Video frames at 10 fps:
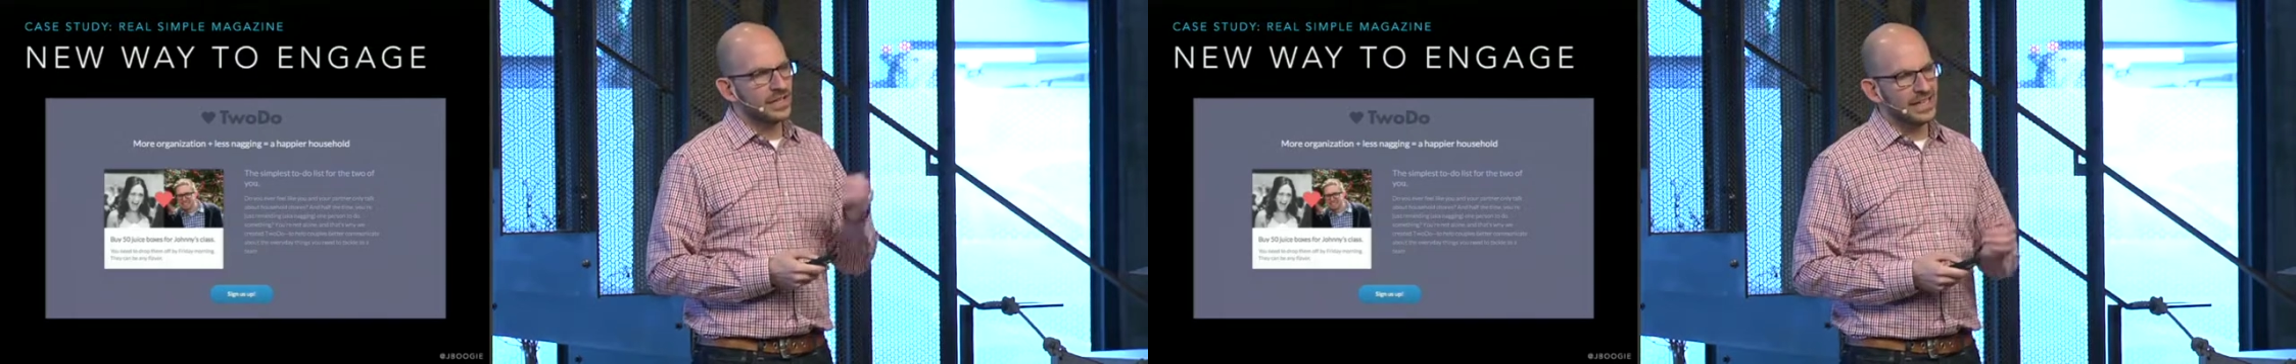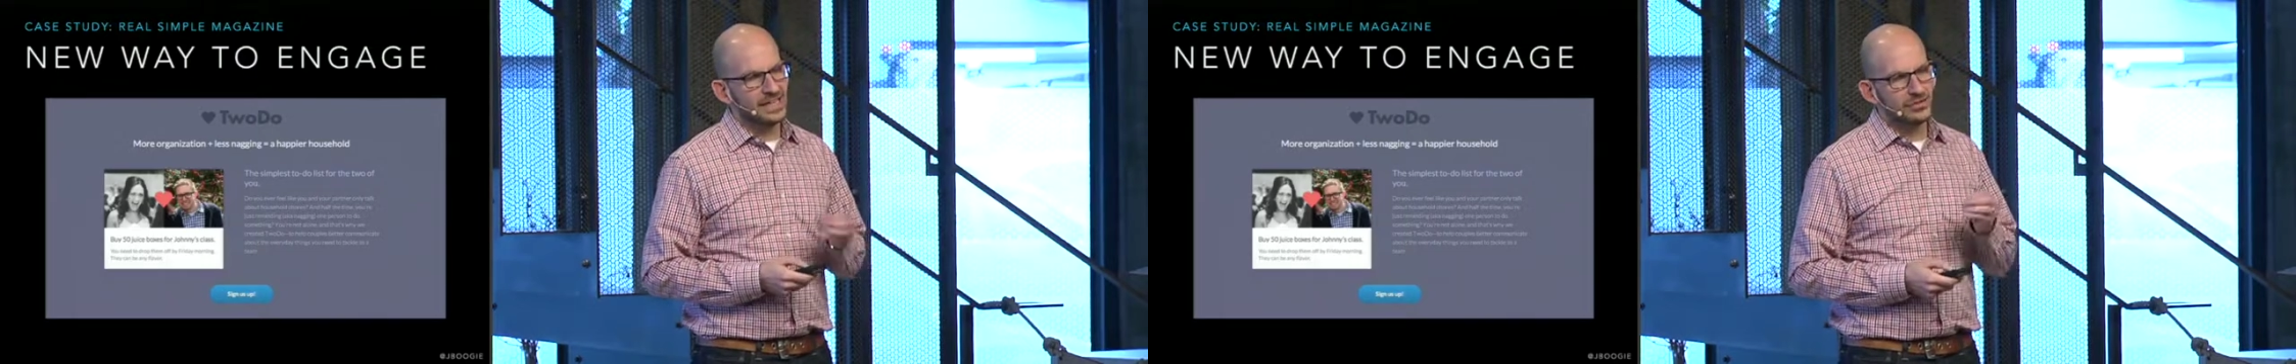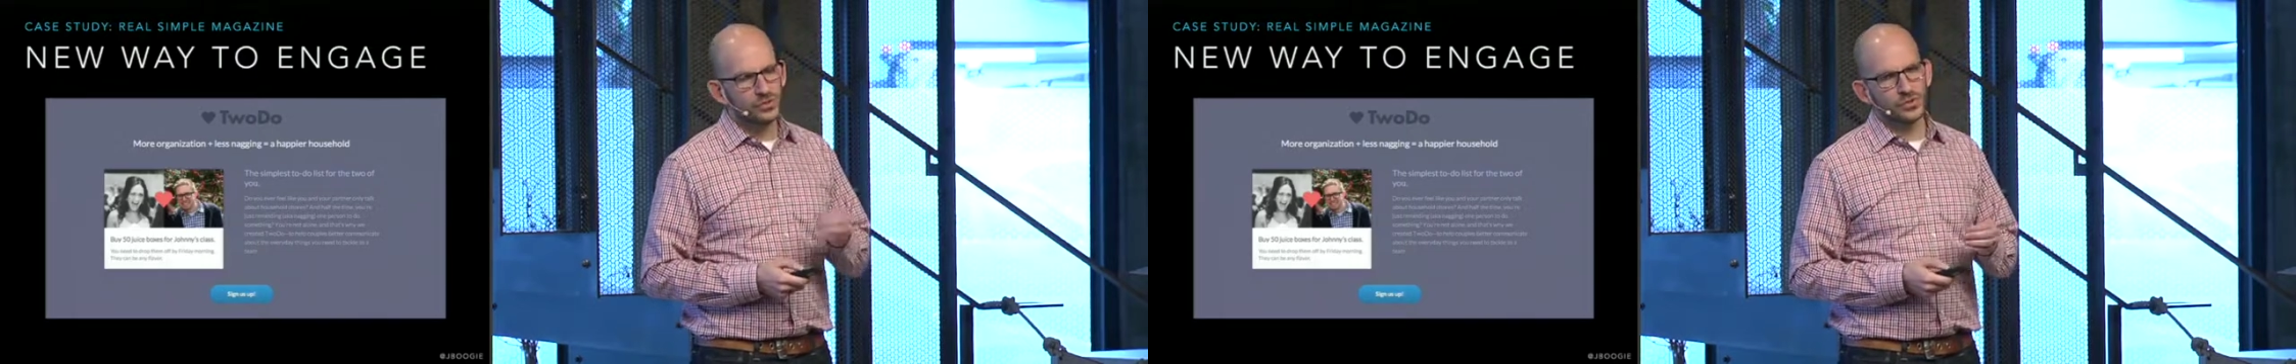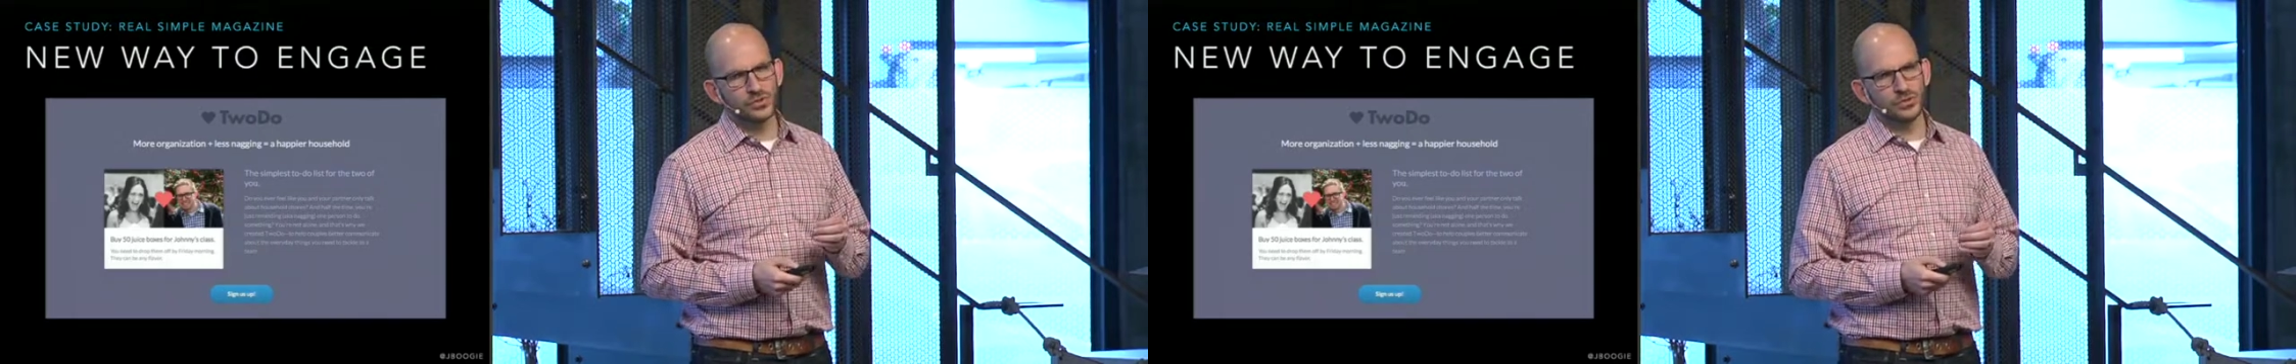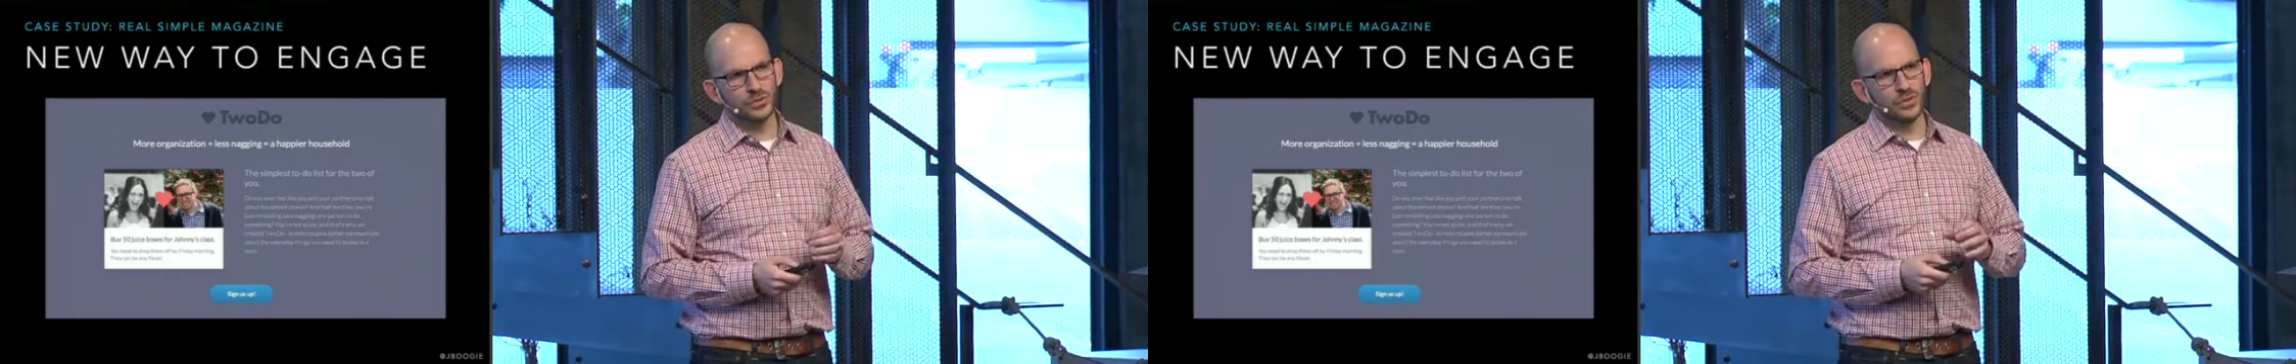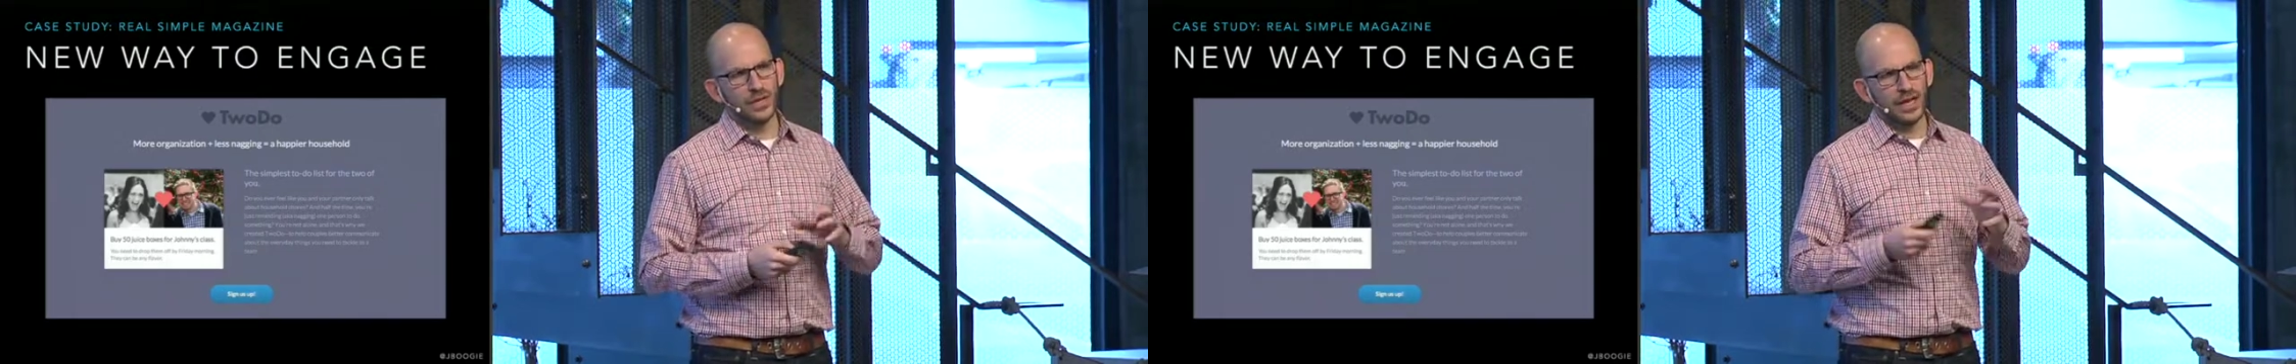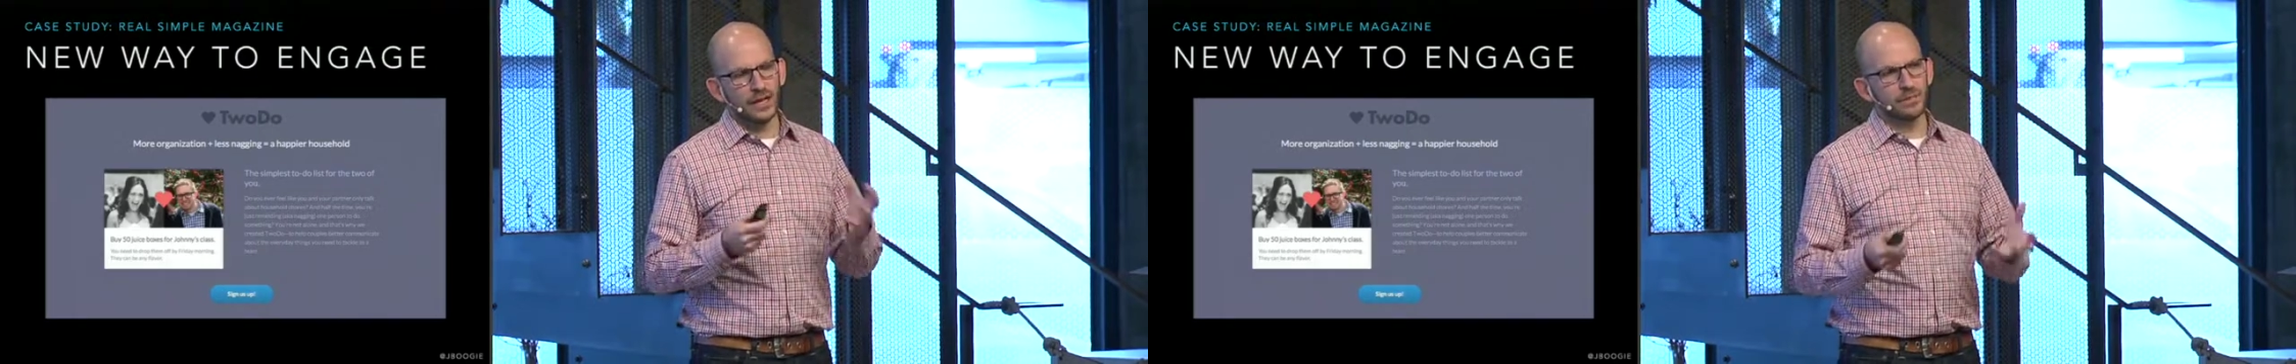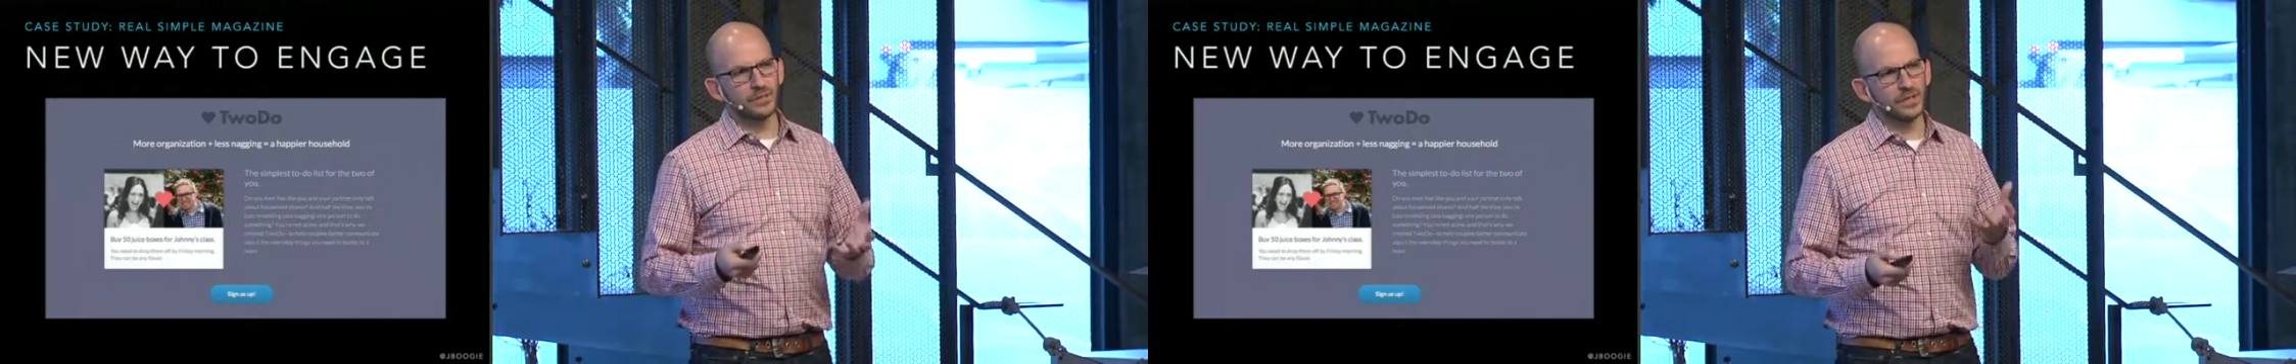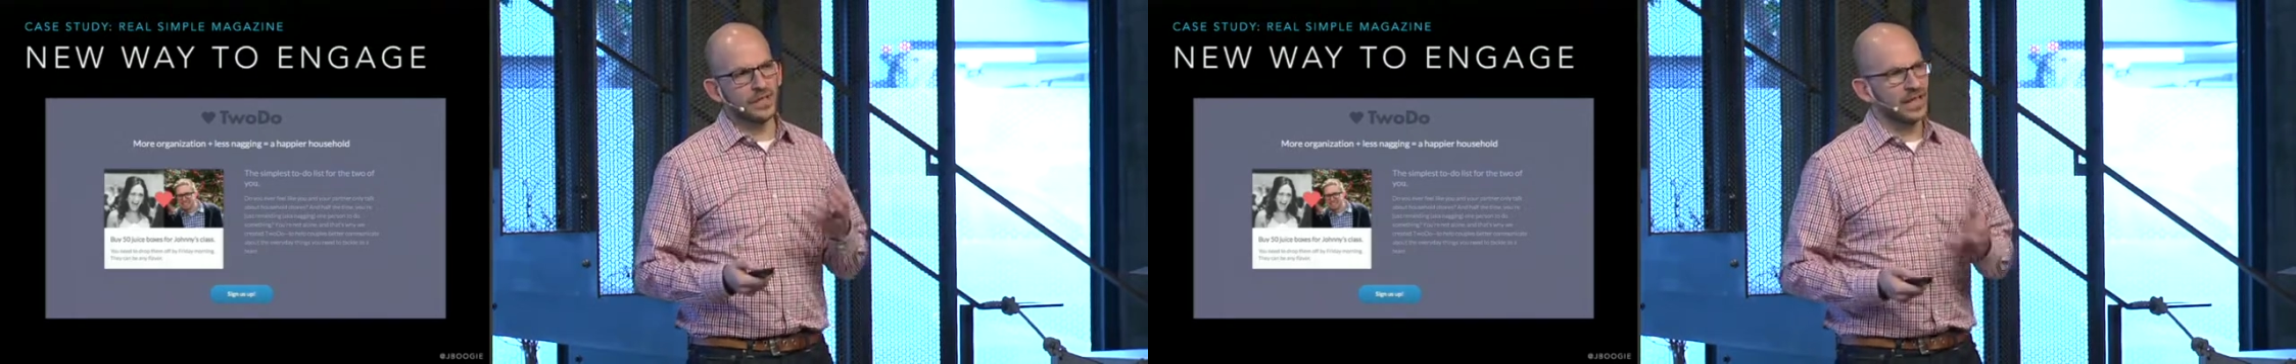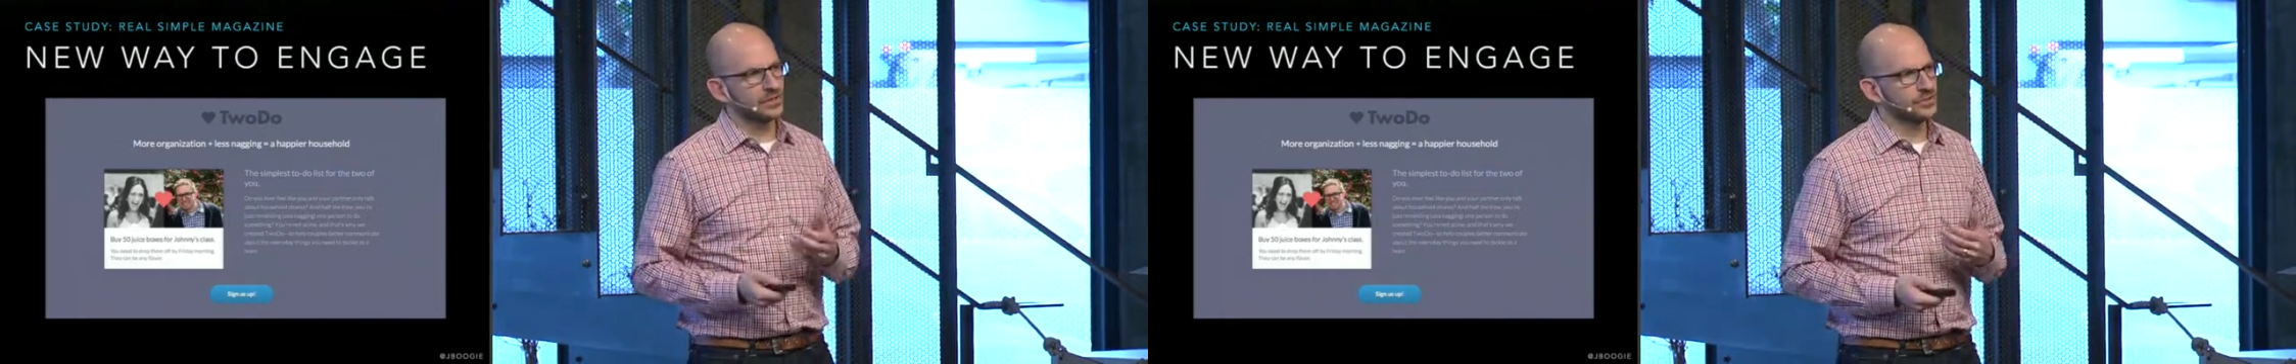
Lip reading: into a pretty